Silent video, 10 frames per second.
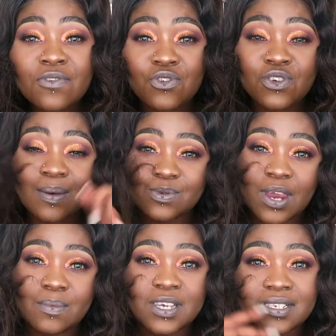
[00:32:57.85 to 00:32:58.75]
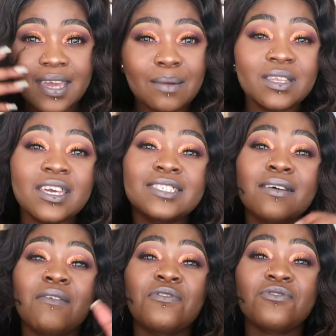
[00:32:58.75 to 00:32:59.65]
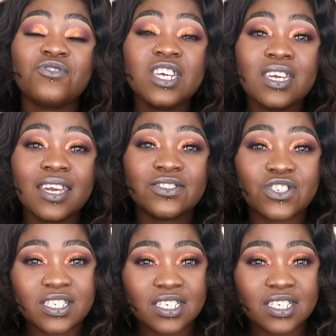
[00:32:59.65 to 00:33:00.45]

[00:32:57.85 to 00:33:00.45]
you're not subscribed yet? I mean, it's free. It's just